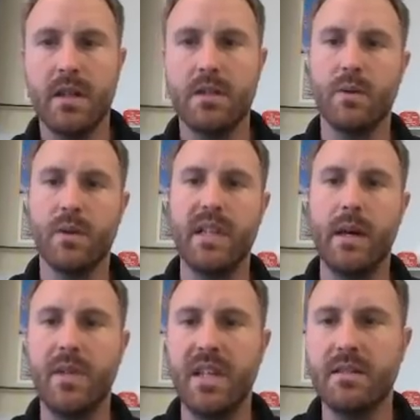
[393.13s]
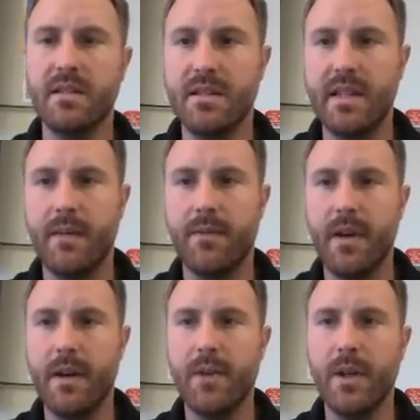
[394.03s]
so what that means is that
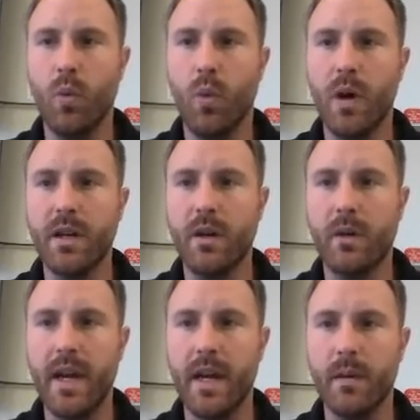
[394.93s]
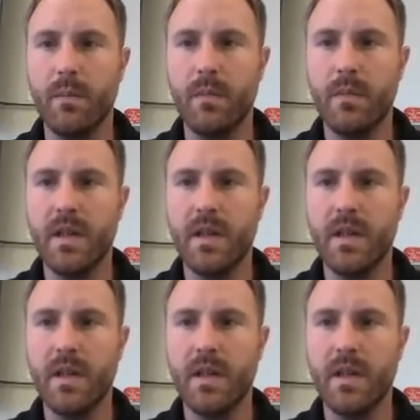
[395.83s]
for every 1 gram